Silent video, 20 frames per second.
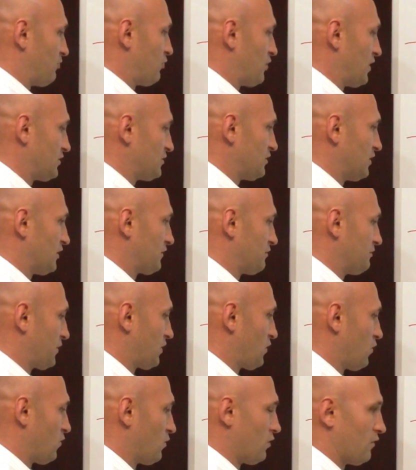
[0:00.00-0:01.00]
a press lift from the
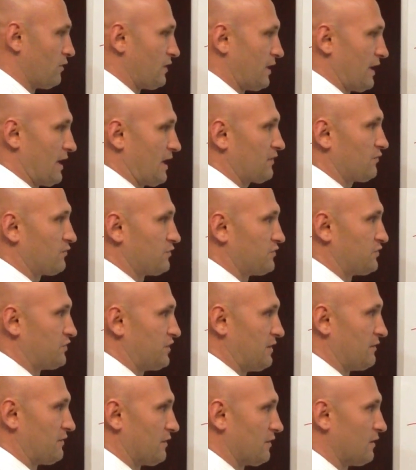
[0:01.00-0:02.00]
corner over the X
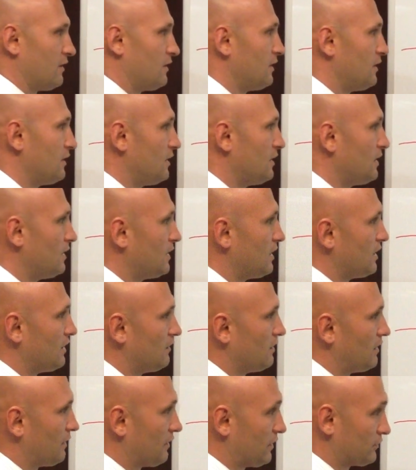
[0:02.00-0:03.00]
receiver.
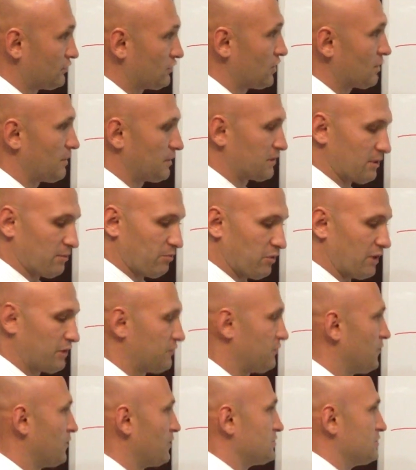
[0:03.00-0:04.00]
And let's talk about the
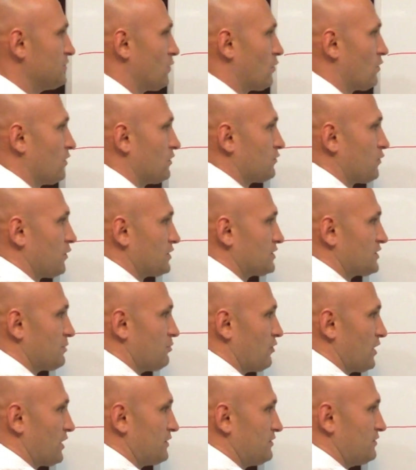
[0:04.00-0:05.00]
blitz first. New Orleans wants to
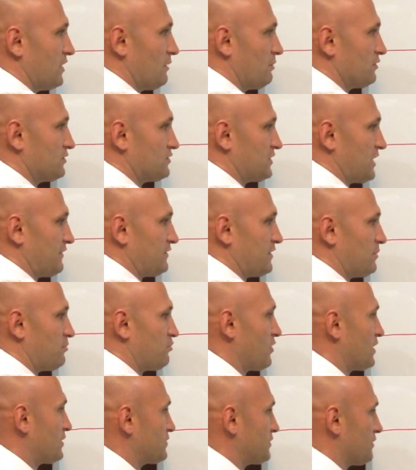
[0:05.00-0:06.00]
bring double safety
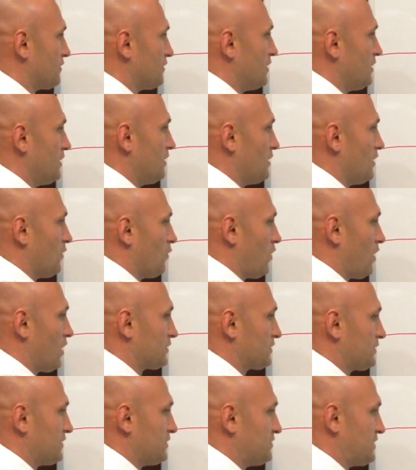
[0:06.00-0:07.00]
pressure.
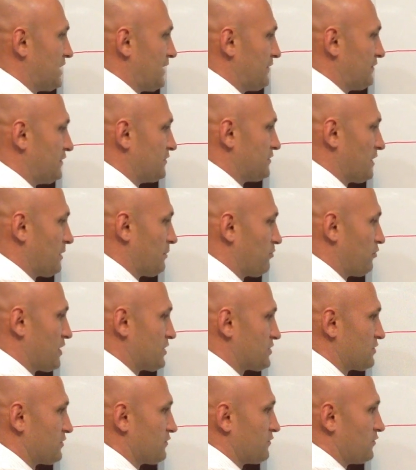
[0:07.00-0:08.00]
Lock these safeties up,
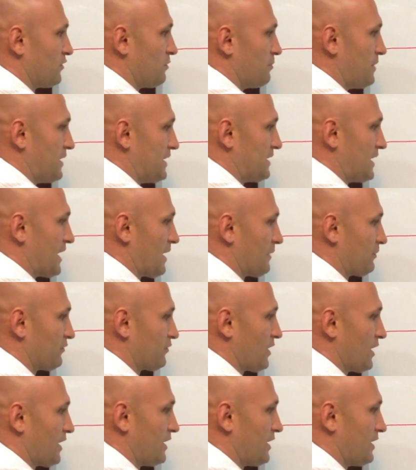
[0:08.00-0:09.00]
pressure to the B
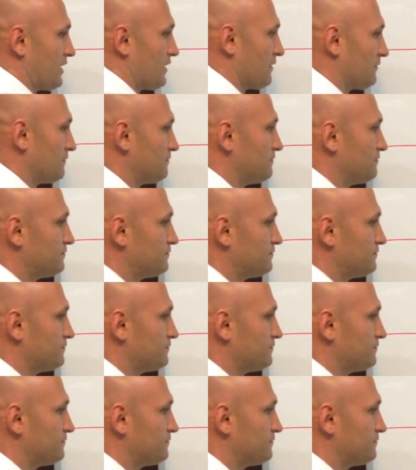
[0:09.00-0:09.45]
gaps right here.